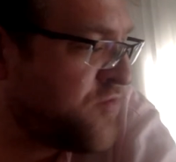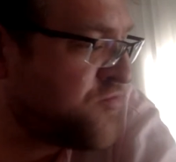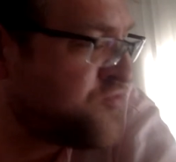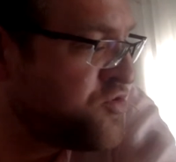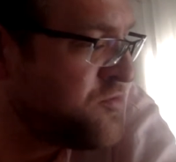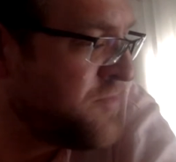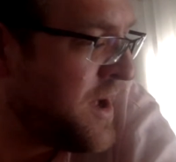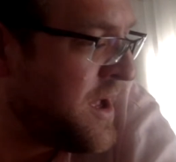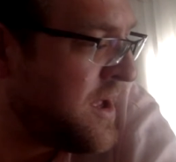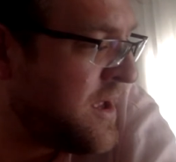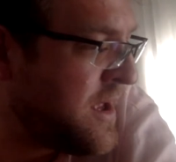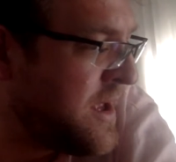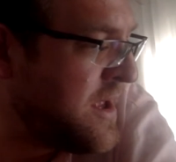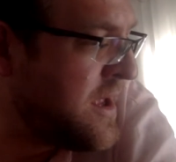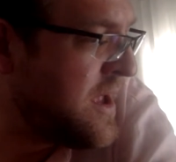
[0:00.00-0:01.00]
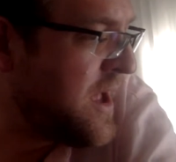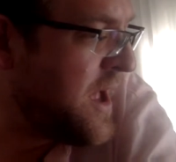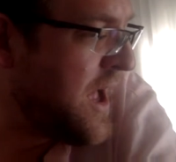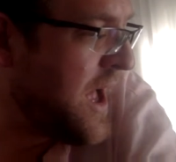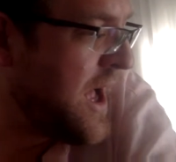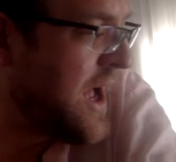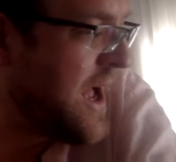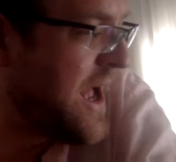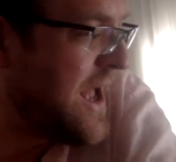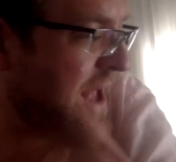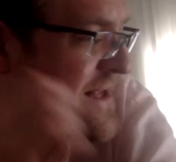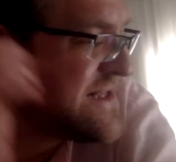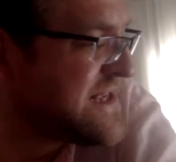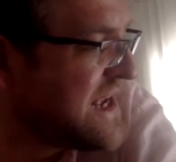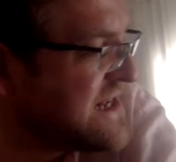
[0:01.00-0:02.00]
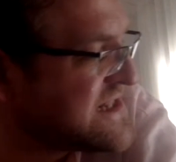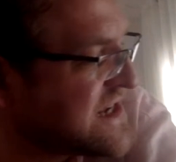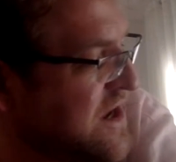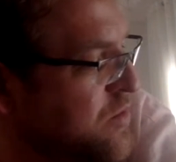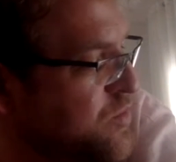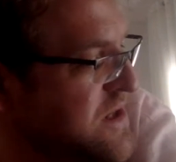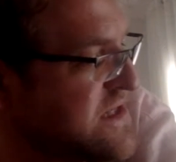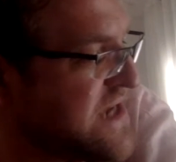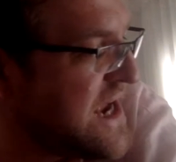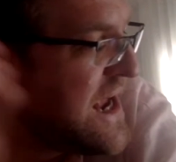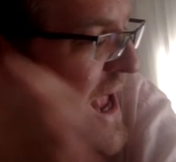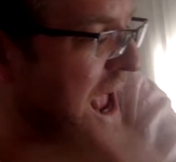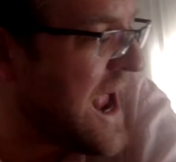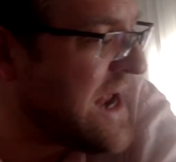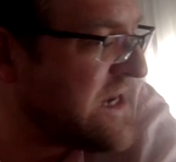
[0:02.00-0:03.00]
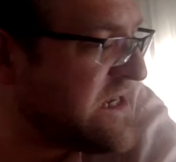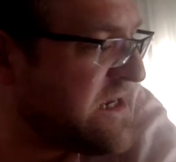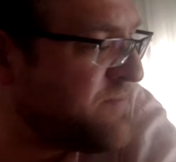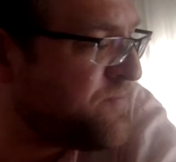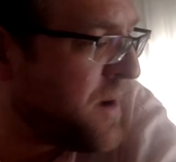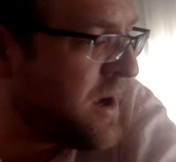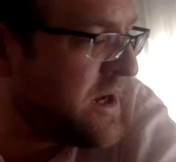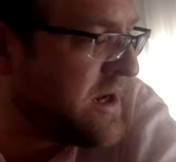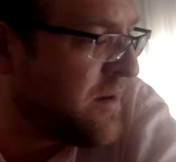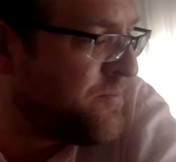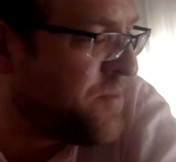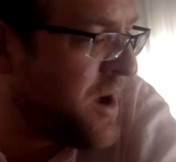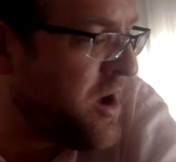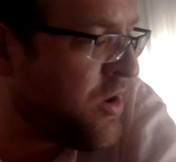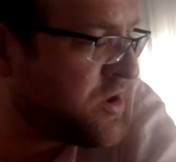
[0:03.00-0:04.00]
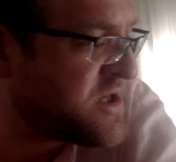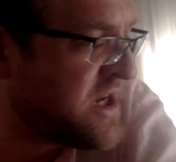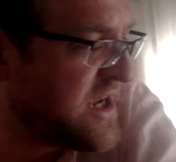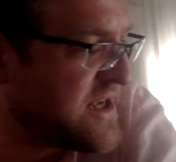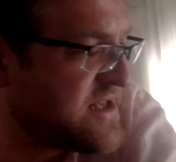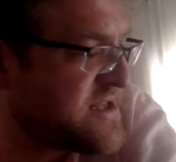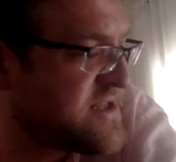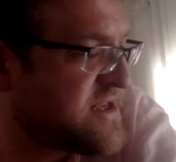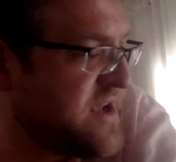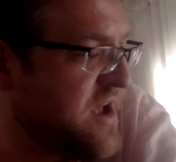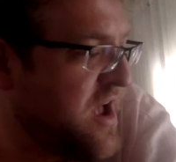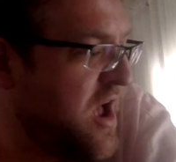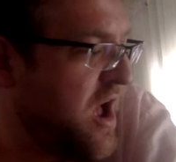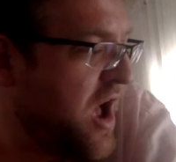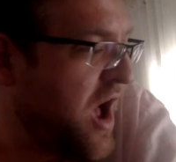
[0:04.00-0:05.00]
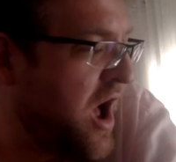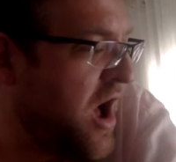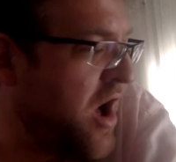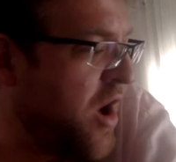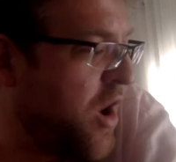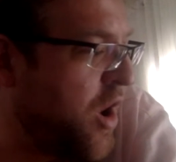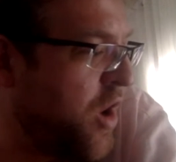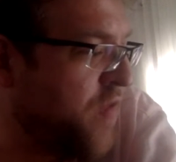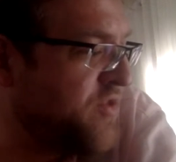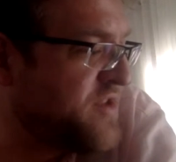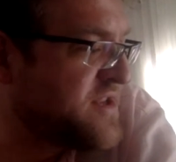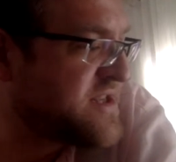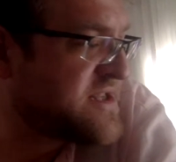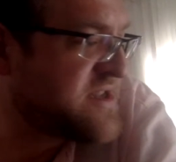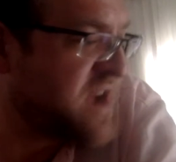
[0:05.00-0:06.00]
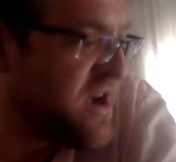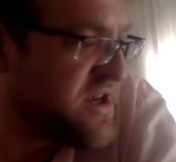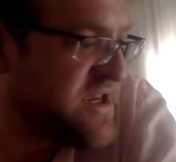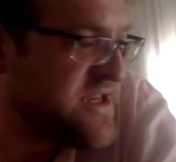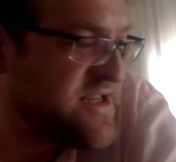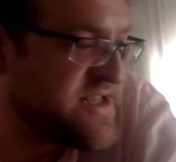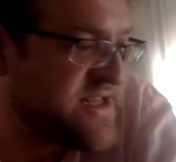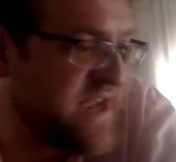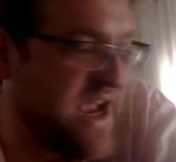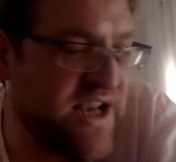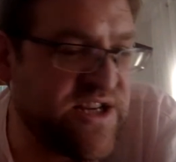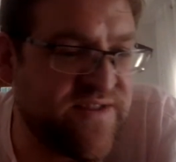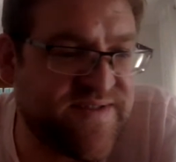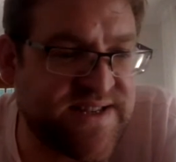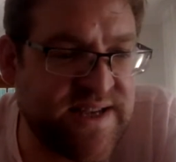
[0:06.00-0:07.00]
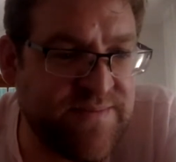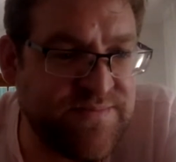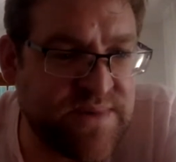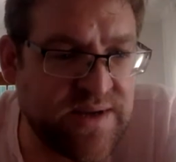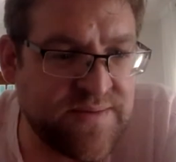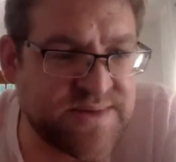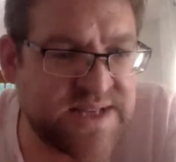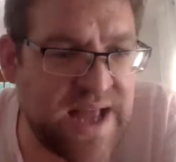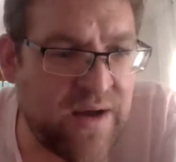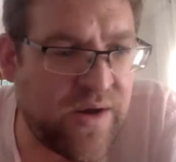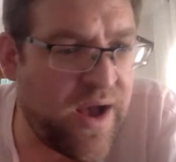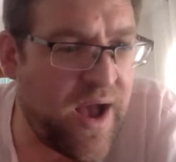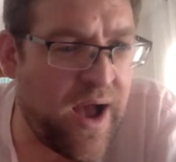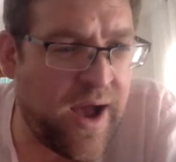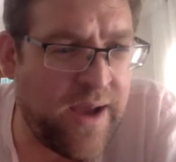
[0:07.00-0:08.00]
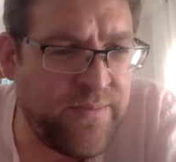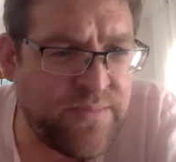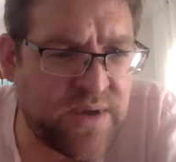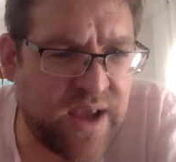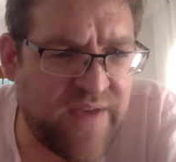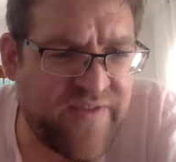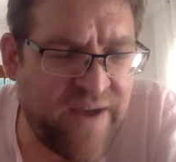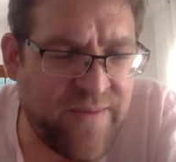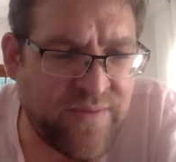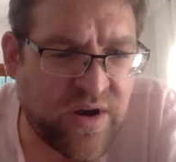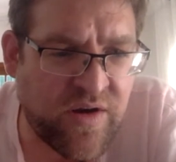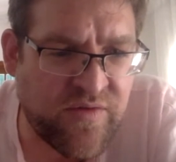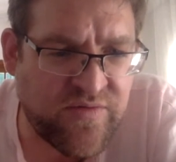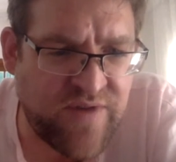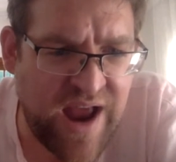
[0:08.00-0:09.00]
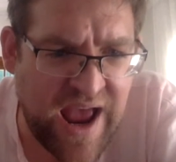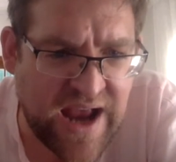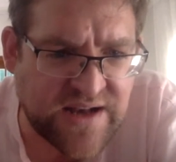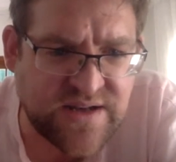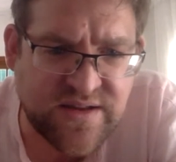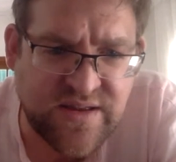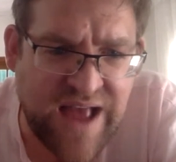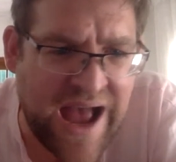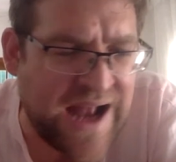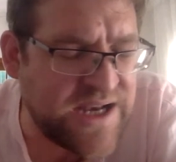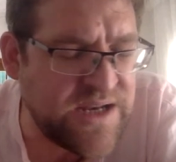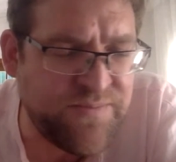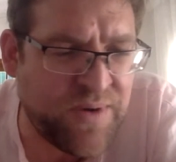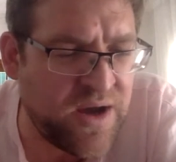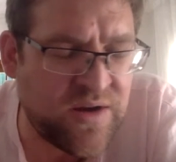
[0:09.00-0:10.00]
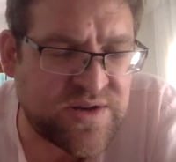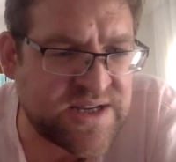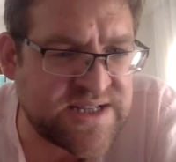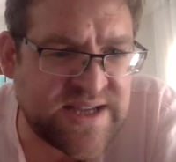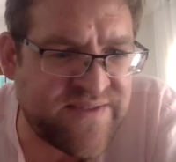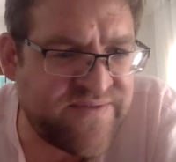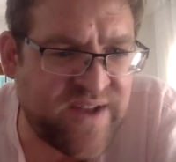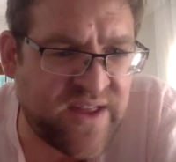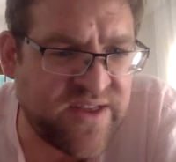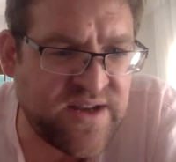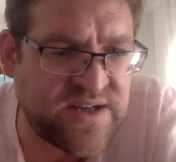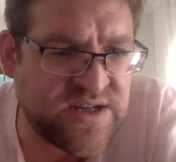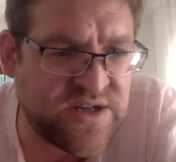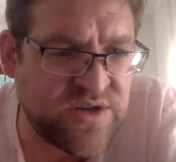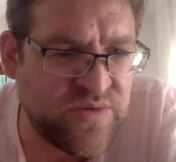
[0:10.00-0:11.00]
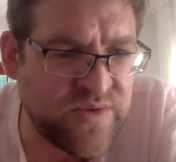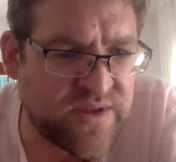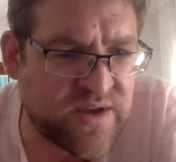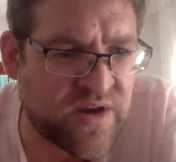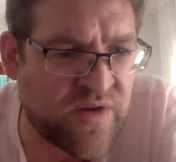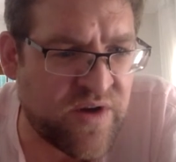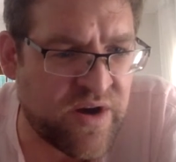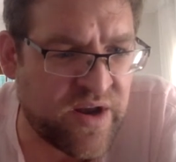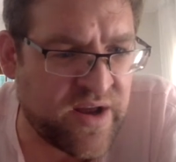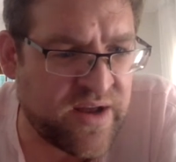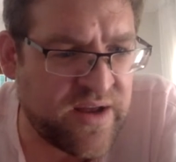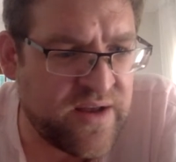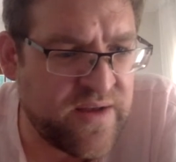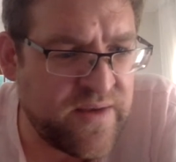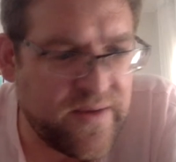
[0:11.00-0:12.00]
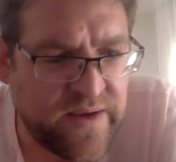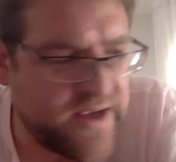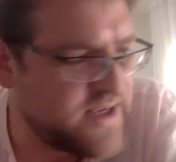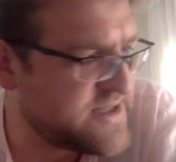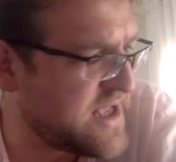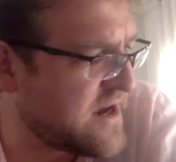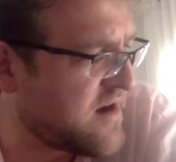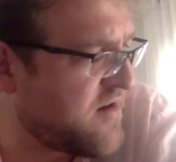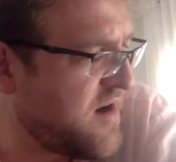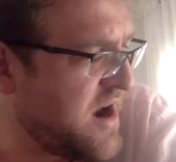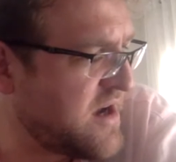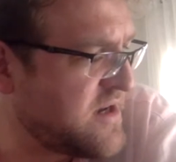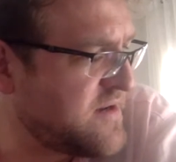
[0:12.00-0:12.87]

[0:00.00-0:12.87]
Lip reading: Ruma says, can we take antibiotics on the starting stage of symptoms? Now, if I'm correct, antibiotics have nothing to do with corona. Is that correct?